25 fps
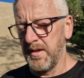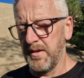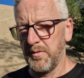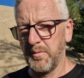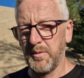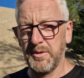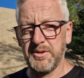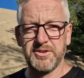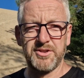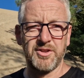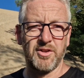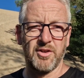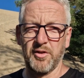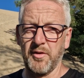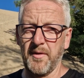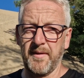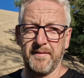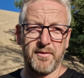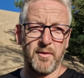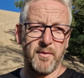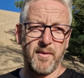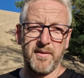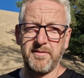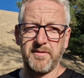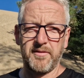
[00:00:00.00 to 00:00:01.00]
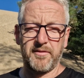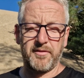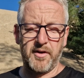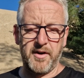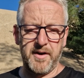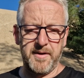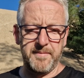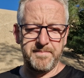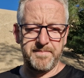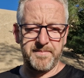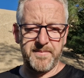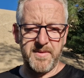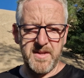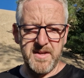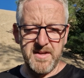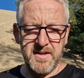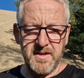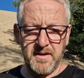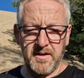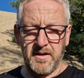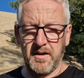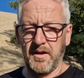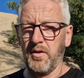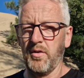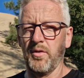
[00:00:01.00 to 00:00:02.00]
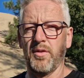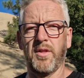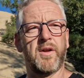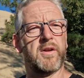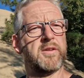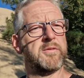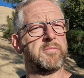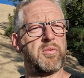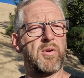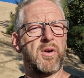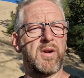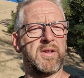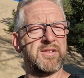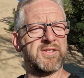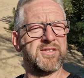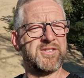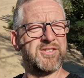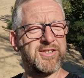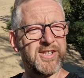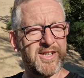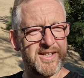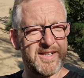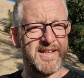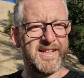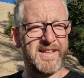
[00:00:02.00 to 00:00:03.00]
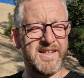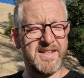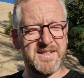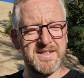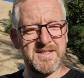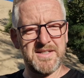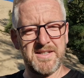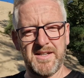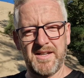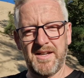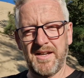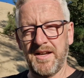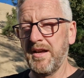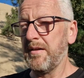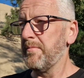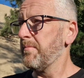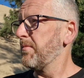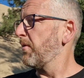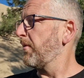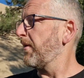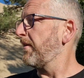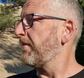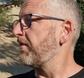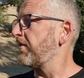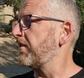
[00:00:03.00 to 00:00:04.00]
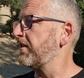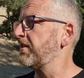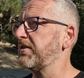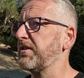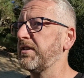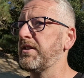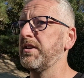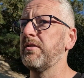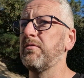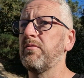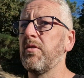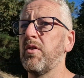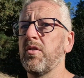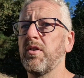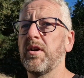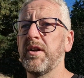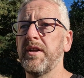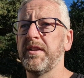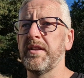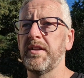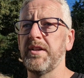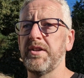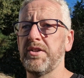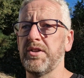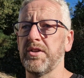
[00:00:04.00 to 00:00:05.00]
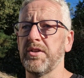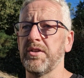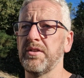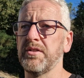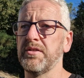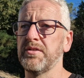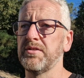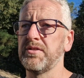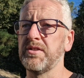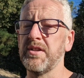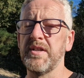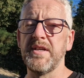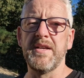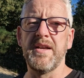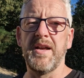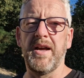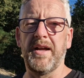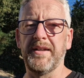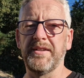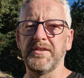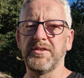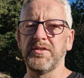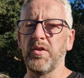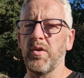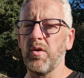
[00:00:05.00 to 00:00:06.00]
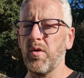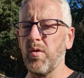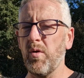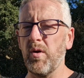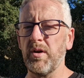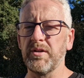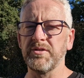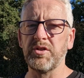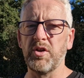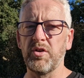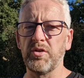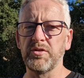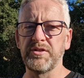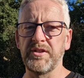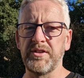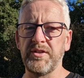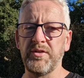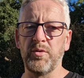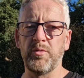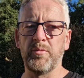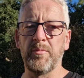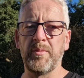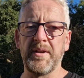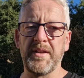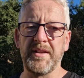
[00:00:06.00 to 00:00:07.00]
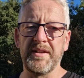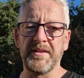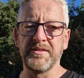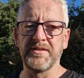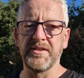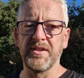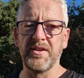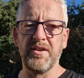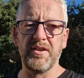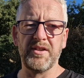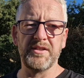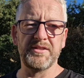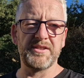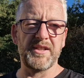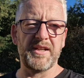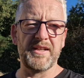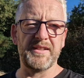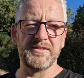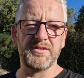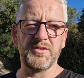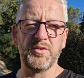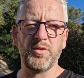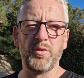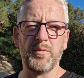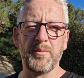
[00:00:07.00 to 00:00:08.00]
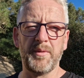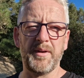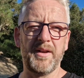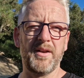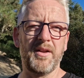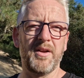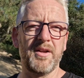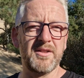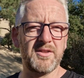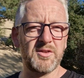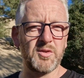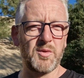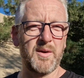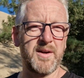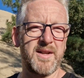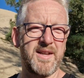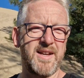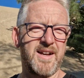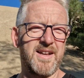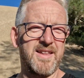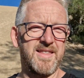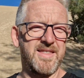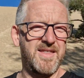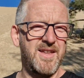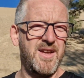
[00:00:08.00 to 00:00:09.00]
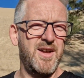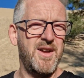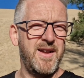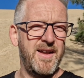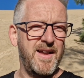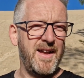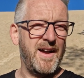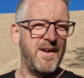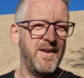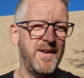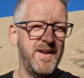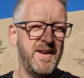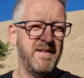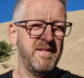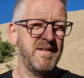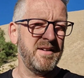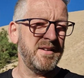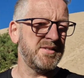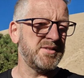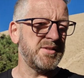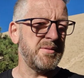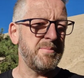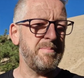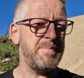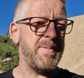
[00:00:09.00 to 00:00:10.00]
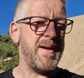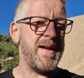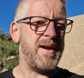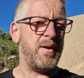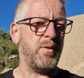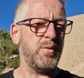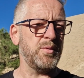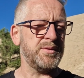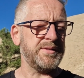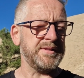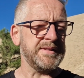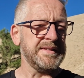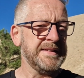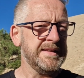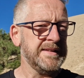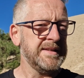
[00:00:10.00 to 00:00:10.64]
we're just not going to have the weather for it. Although it's bright and sunny, the weather is in the wrong conditions and it's not quite as hot as it normally is. The guys say it's normally like 28, 30 out here and it's about